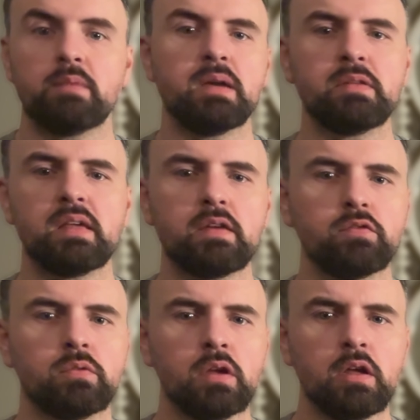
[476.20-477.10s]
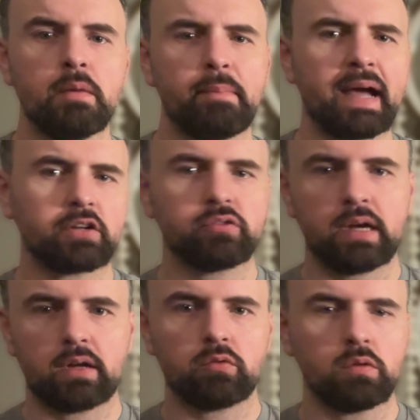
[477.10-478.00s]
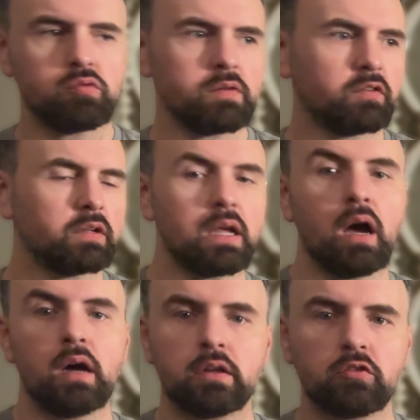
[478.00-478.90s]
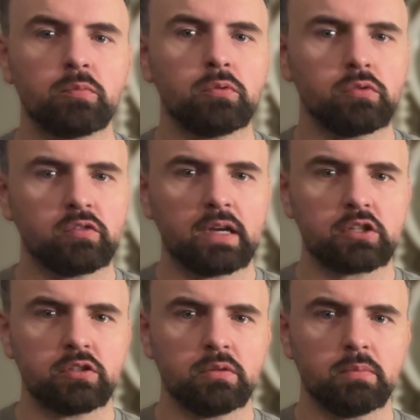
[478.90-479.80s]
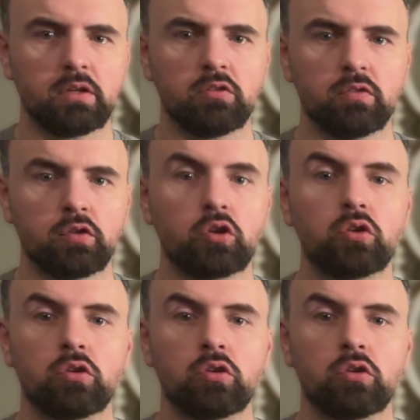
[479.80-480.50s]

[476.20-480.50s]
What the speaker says: Hey, maybe they even backtrack to a previously unexplored section because of a